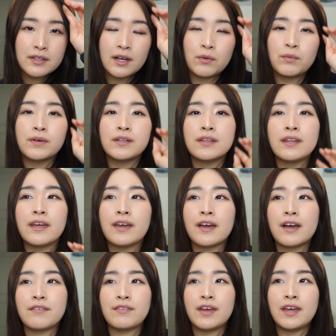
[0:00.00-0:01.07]
That one, they
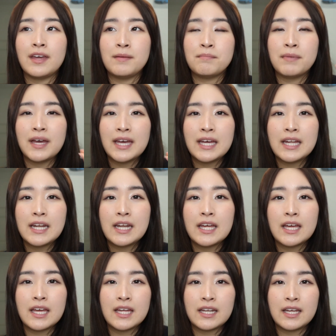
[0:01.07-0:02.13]
have a
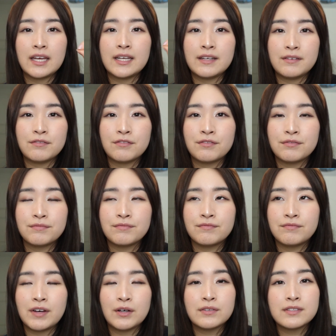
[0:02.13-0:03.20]
pen and a
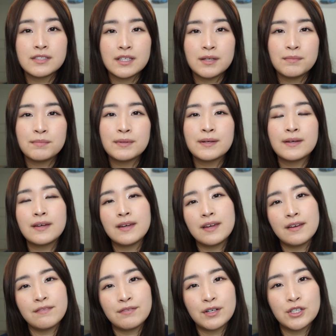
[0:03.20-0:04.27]
felt tip
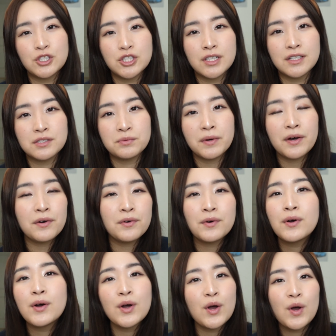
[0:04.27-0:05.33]
version as well.
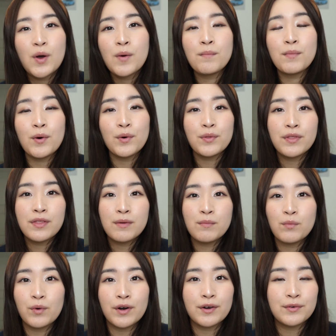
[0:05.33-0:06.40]
Both of them
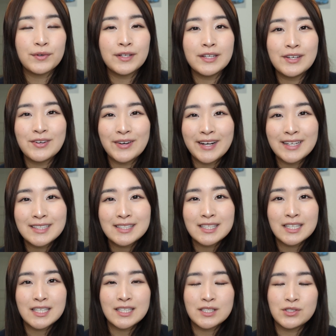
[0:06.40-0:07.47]
work really great.
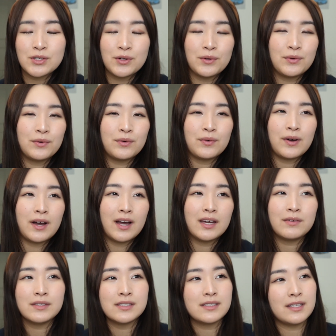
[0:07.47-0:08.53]
So I
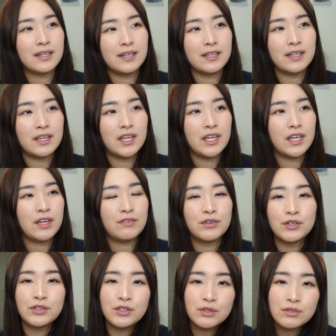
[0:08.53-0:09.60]
would say if
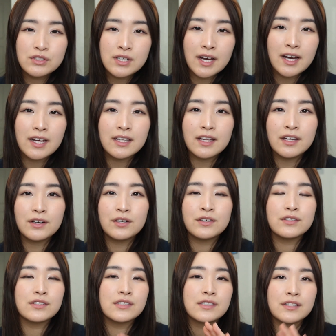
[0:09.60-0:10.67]
you're new to
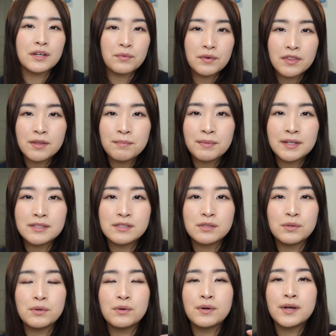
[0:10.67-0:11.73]
eyeliner, stick with the
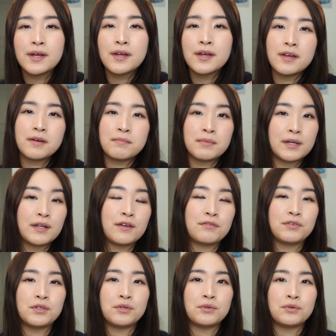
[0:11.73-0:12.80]
pencil. But
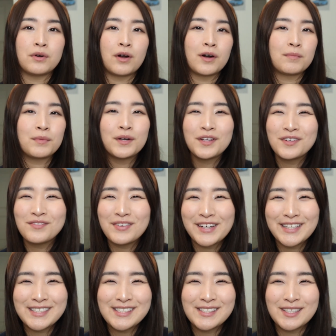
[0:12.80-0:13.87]
if you are pretty
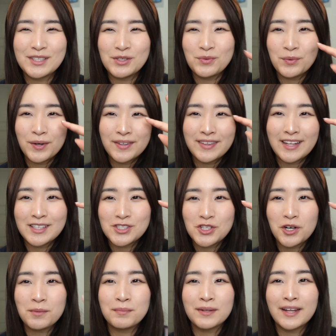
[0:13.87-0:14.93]
advanced and you want that
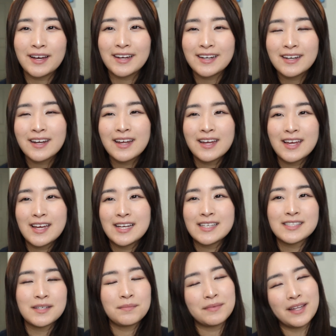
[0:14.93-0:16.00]
sharp line,
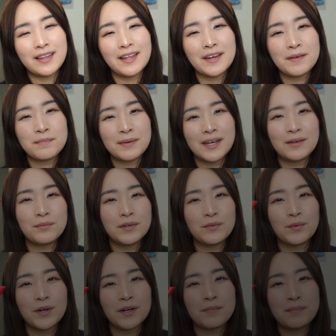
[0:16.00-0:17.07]
something like a pen
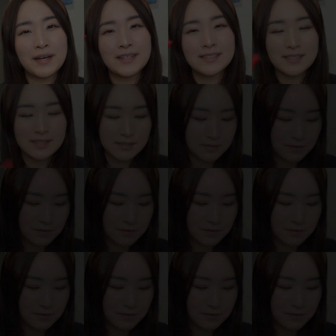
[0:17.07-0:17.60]
would work best.